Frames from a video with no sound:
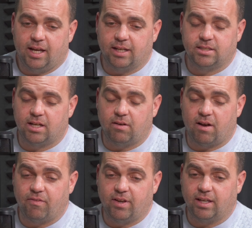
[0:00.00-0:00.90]
so
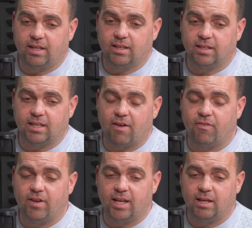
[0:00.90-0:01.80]
I think
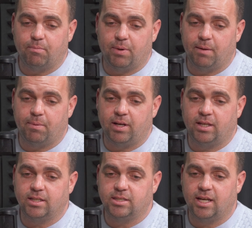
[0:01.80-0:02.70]
definitely people in
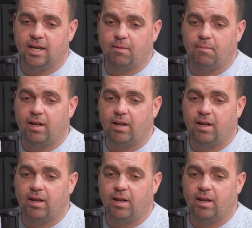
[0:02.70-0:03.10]
your team,